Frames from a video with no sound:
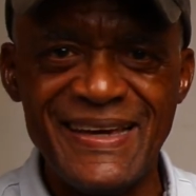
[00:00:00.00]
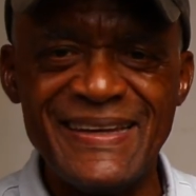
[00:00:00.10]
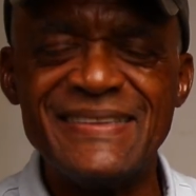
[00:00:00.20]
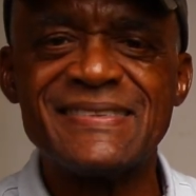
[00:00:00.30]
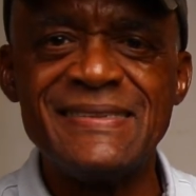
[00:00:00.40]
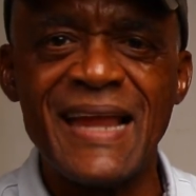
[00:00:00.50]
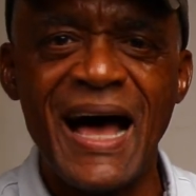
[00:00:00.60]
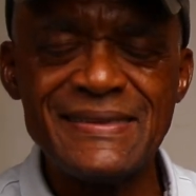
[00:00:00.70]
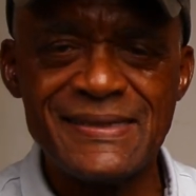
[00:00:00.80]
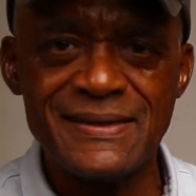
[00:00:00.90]
It is
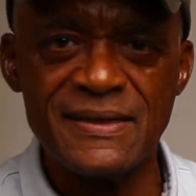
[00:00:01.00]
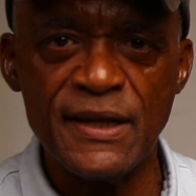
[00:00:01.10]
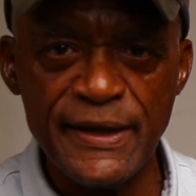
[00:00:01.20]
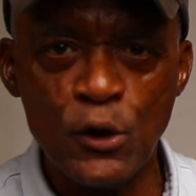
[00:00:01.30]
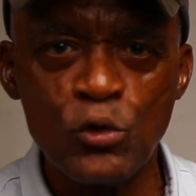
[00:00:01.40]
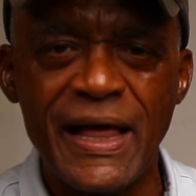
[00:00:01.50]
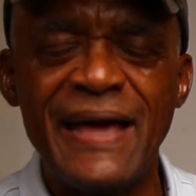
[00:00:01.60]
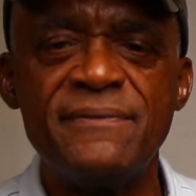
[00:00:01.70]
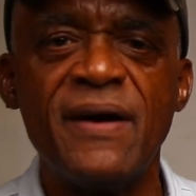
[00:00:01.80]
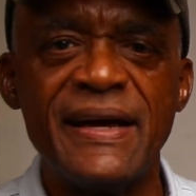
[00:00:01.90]
not legal
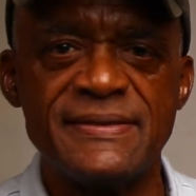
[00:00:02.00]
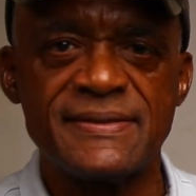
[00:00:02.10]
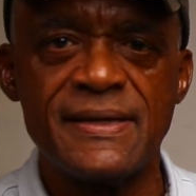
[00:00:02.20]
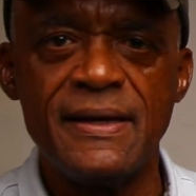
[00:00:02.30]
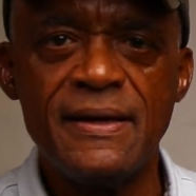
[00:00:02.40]
advice.